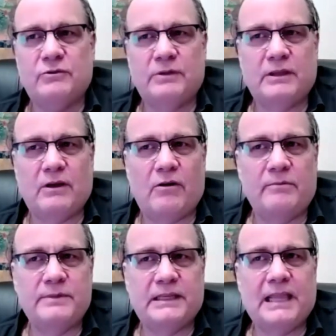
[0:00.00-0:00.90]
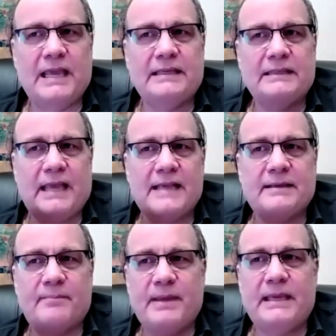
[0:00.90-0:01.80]
doing the arms and legs has
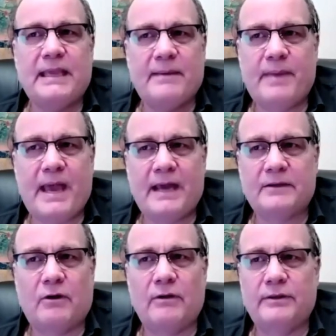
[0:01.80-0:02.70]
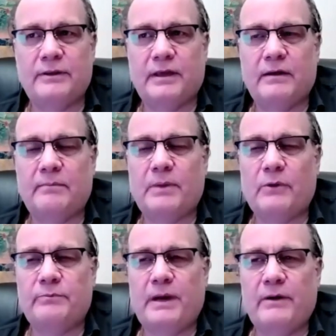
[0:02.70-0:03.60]
a big impact on the uh,
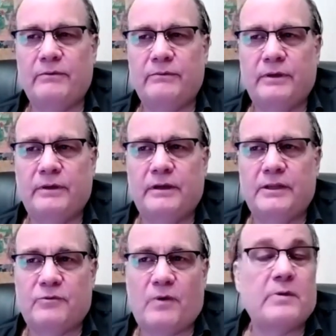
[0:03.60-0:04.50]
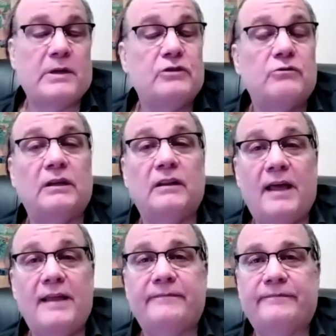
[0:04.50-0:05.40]
bone marrow. That's why we do it a lot.